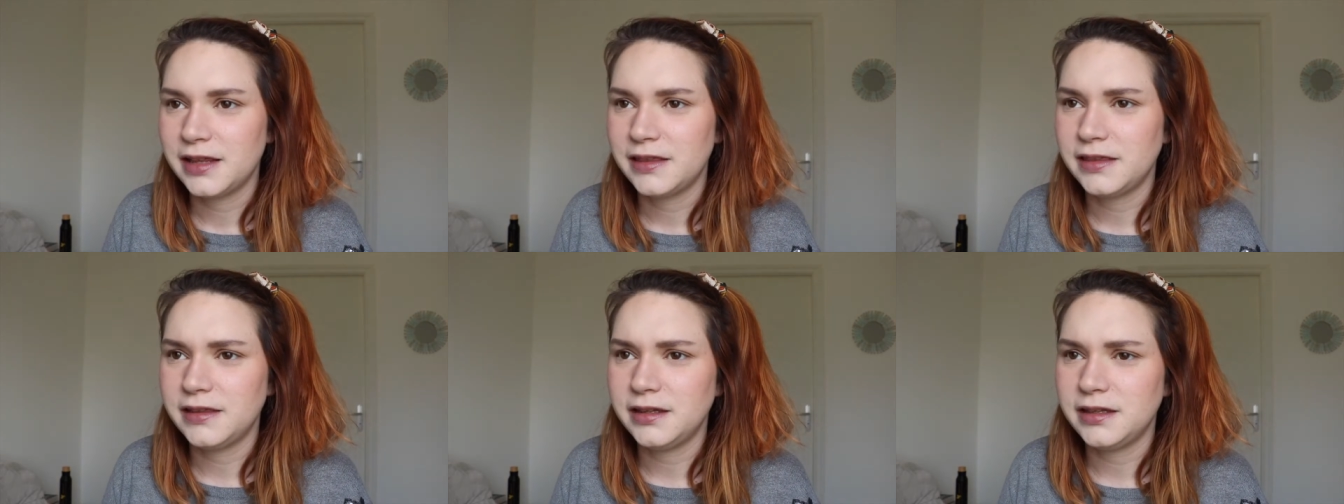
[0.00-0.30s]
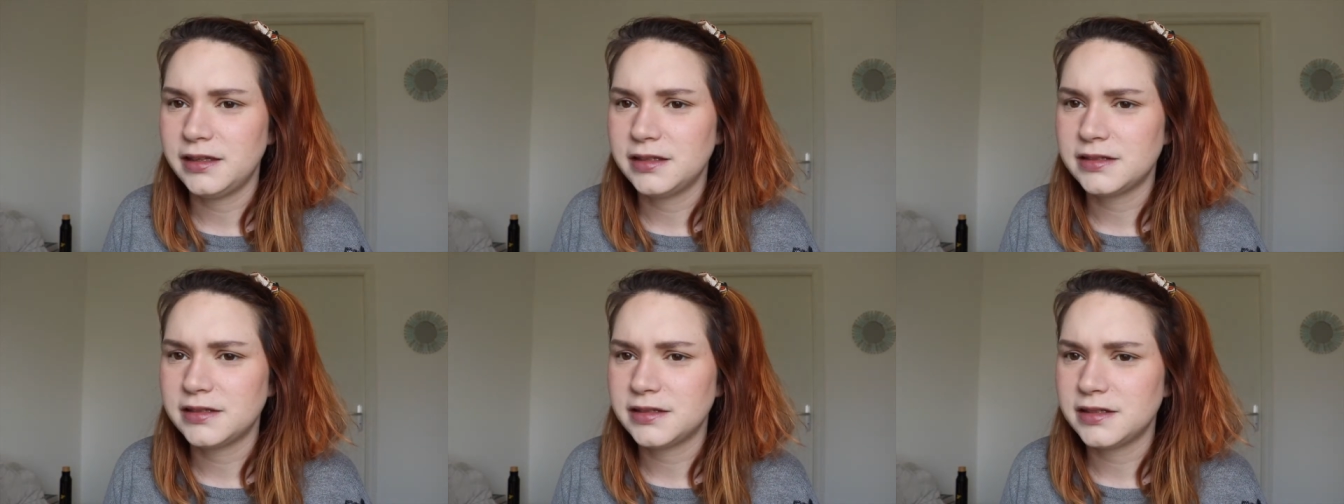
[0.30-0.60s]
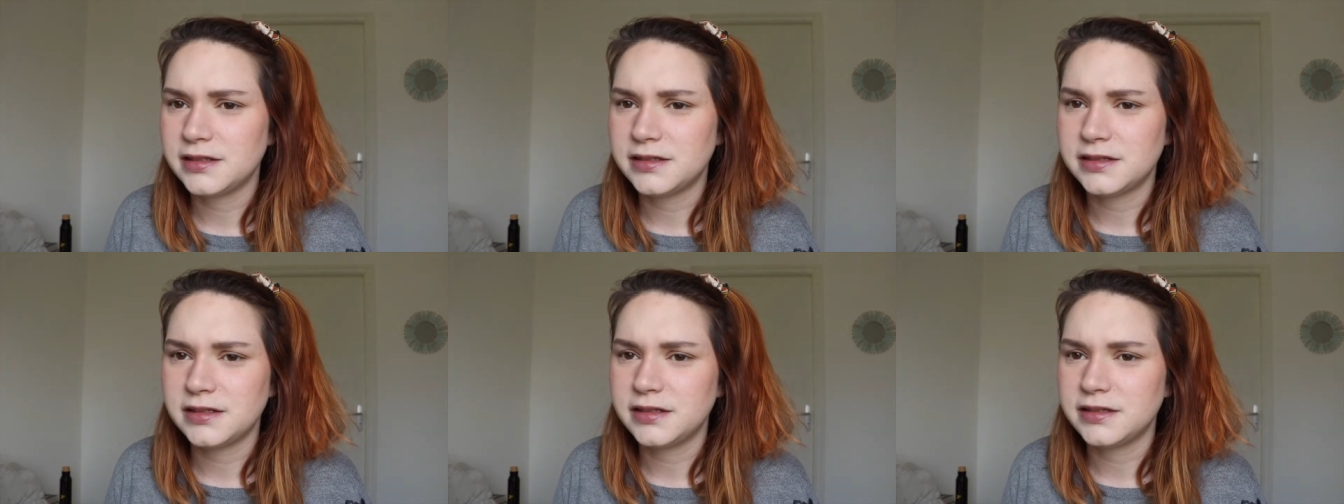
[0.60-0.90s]
the
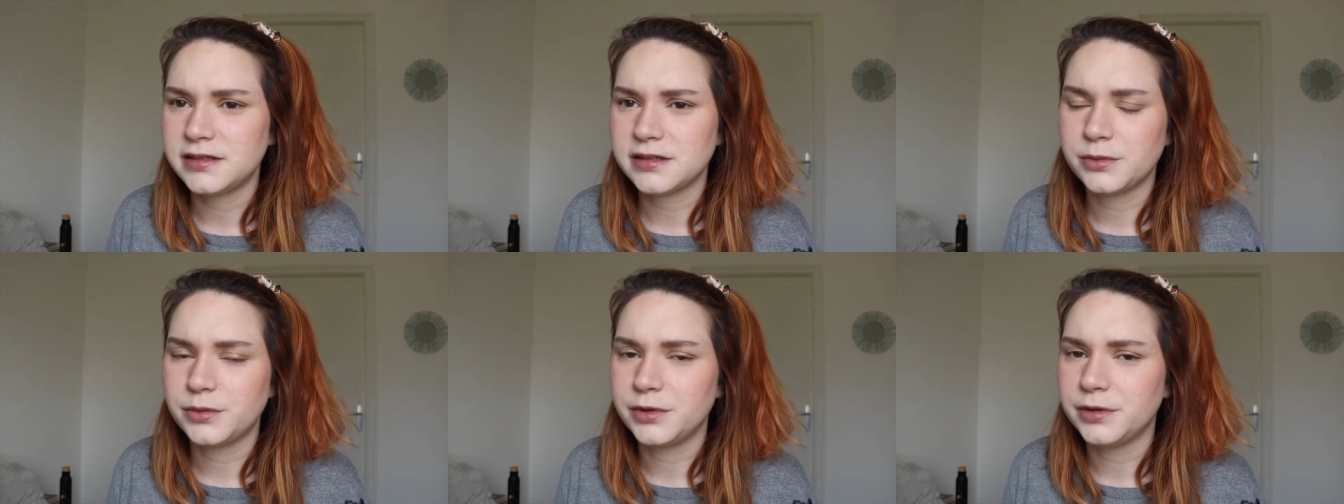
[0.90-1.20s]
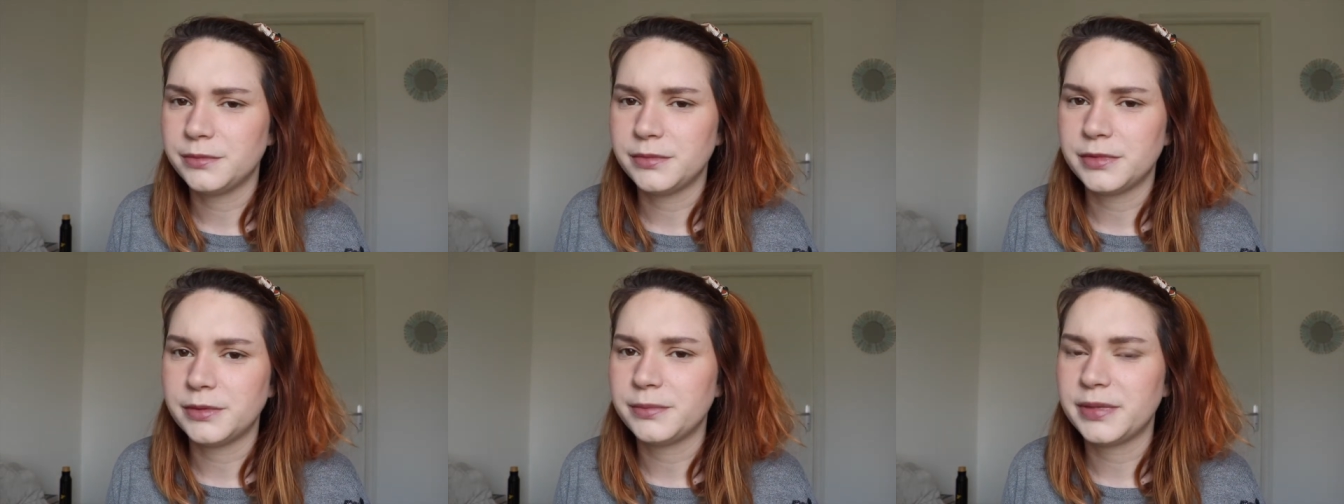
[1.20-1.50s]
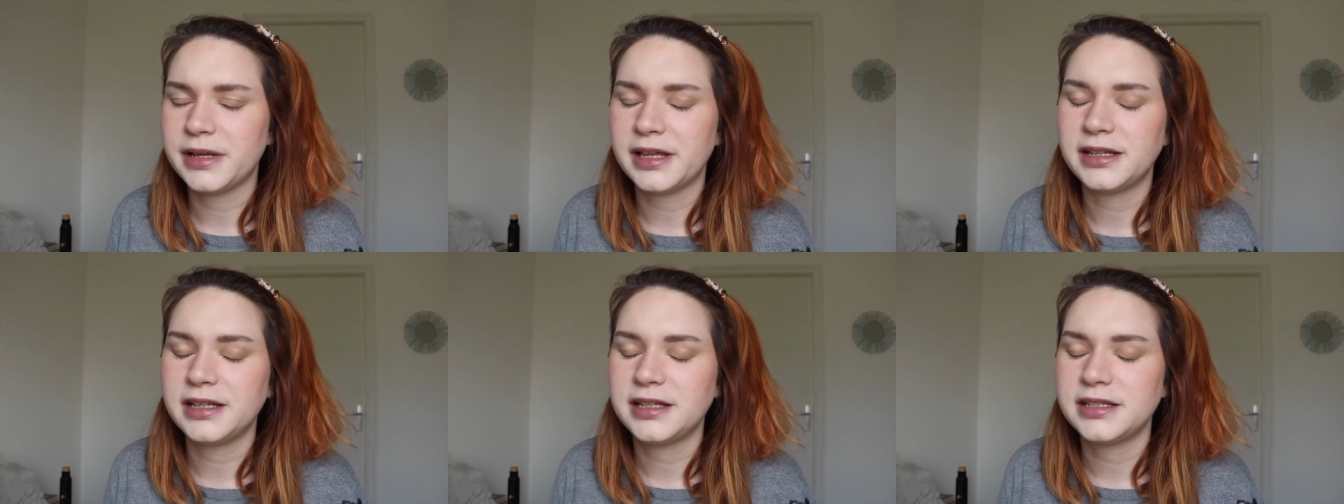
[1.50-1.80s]
CC Serum
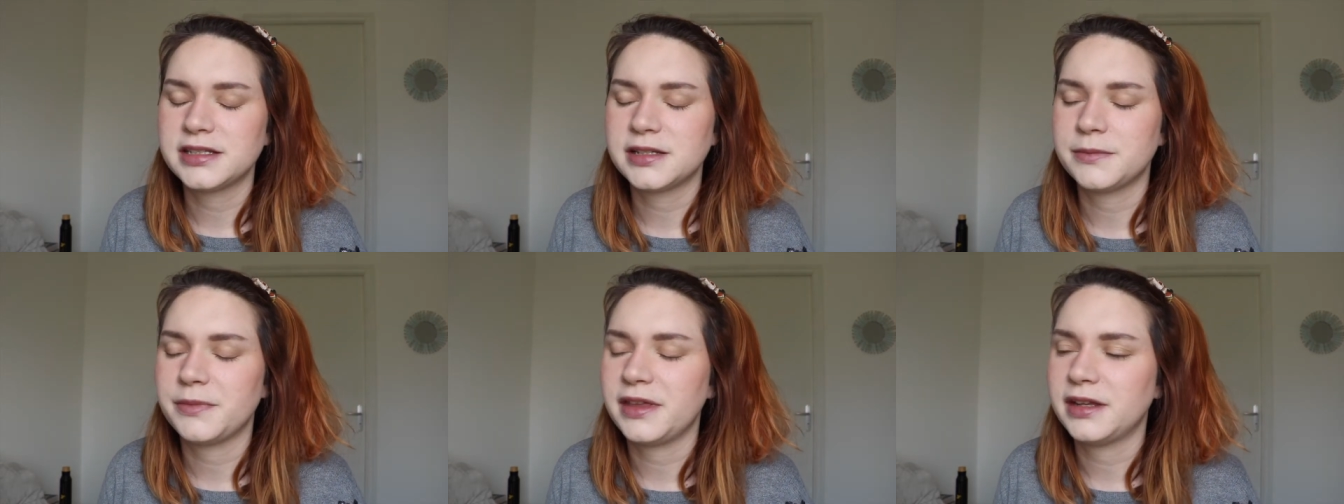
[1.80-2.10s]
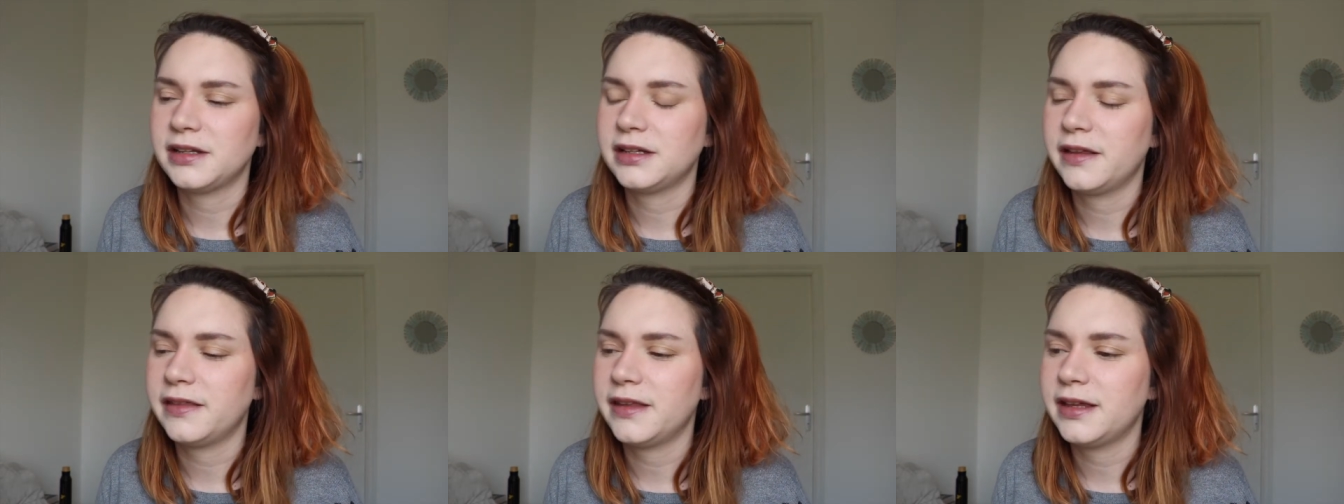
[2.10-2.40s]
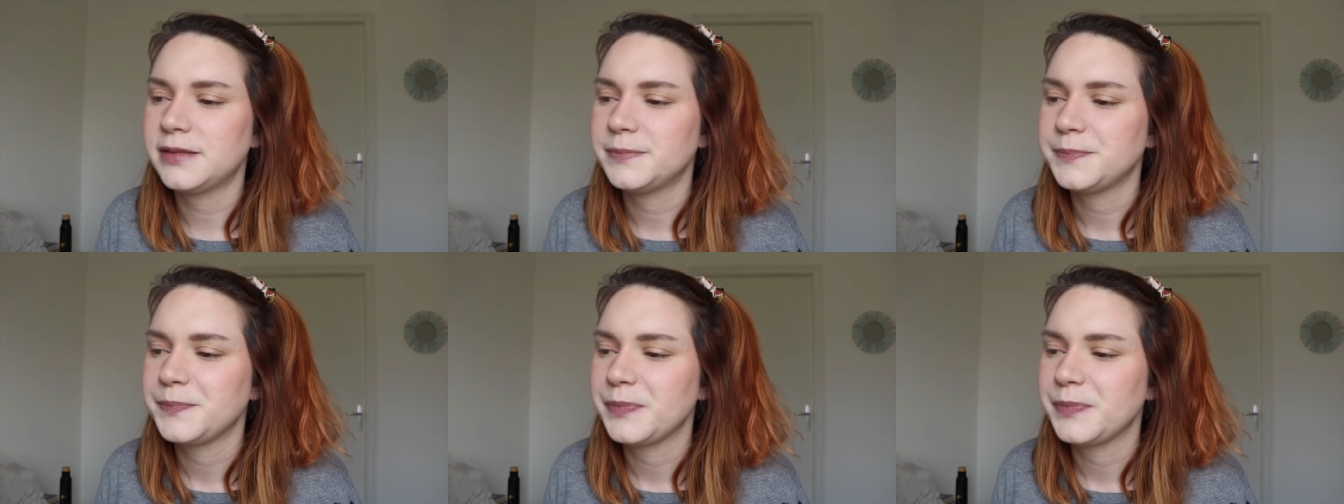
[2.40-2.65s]
Palette, something like that.